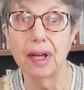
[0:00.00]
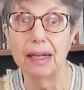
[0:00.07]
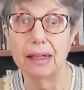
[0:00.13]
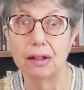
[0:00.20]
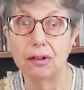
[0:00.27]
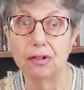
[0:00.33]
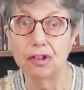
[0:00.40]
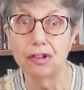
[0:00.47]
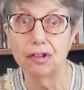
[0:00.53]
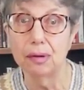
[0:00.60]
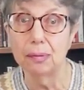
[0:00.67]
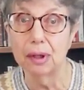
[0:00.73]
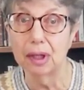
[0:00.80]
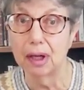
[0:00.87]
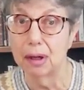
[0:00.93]
a
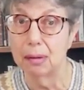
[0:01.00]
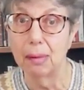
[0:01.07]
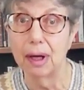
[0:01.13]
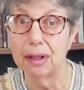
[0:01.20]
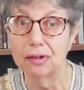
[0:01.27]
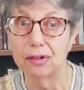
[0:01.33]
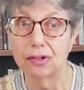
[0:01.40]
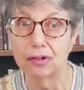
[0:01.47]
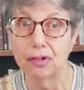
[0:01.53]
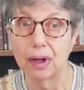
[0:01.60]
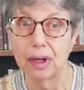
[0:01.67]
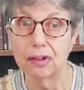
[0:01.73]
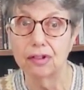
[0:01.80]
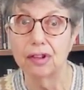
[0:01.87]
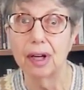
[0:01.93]
legitimate command
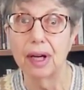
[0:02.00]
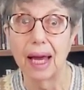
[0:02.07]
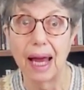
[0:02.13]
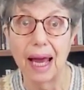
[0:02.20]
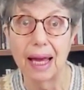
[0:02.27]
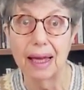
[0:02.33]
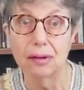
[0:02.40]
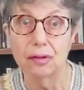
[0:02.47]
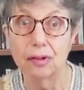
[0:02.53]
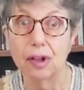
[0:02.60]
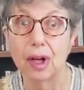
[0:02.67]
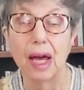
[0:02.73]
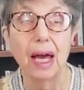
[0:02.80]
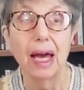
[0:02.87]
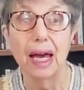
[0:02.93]
structure, and
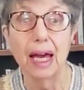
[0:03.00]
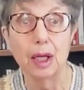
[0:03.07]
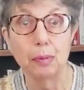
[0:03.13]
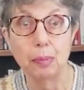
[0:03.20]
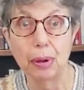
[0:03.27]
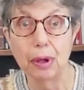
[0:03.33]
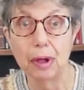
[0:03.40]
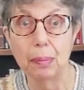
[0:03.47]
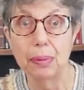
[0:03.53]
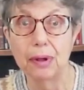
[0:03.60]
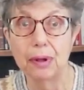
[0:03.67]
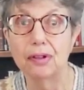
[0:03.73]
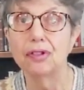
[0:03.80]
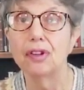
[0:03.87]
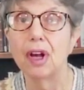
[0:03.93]
a
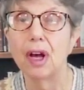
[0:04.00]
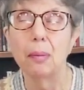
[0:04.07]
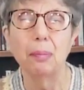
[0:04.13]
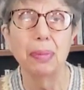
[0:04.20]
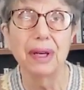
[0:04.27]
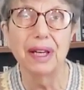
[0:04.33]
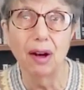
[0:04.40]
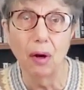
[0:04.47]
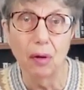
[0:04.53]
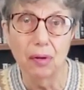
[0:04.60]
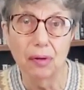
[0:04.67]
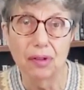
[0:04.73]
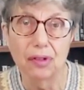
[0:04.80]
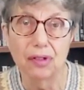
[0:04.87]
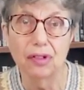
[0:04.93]
purpose
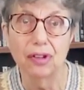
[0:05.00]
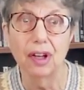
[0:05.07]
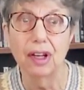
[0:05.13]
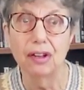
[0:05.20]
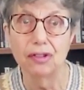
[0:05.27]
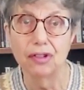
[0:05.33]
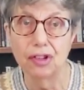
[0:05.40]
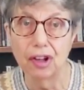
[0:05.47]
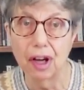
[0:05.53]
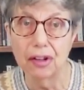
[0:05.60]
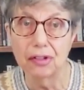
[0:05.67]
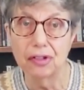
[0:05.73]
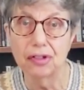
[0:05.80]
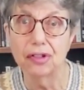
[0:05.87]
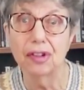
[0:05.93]
beyond
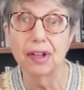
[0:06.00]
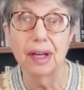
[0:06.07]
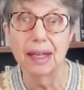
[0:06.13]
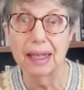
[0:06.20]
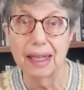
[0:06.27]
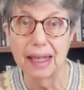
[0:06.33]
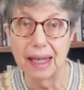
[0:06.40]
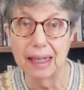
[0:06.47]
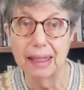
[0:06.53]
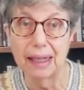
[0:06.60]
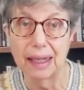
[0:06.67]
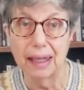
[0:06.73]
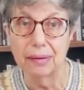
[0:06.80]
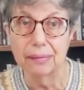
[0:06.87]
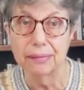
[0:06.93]
just
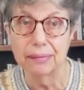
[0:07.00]
killing.